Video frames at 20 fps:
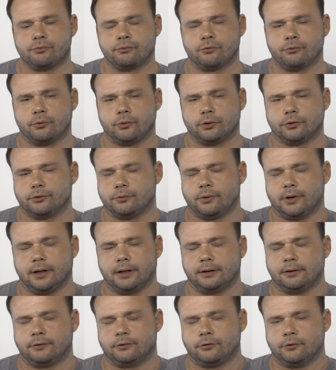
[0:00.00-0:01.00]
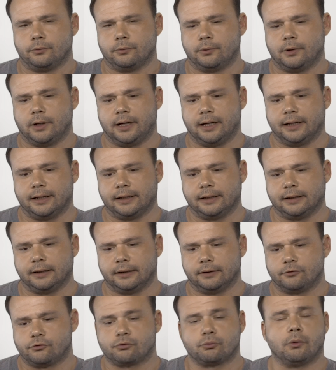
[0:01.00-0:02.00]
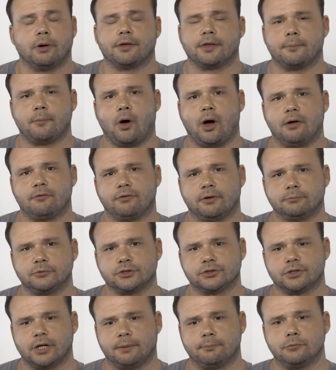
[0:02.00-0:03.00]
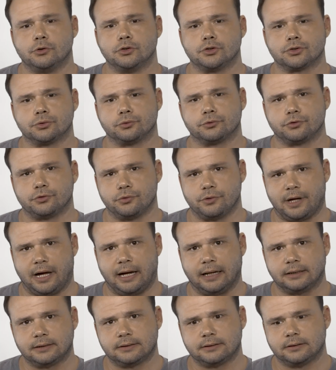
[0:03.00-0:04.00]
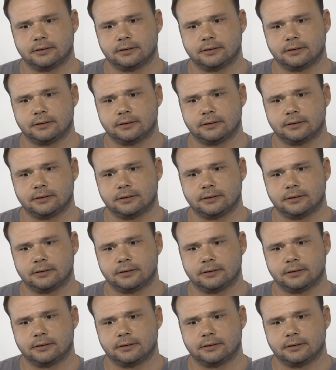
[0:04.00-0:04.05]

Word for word: nor do I, do I swear them off. I'm just, I'm neutral to that.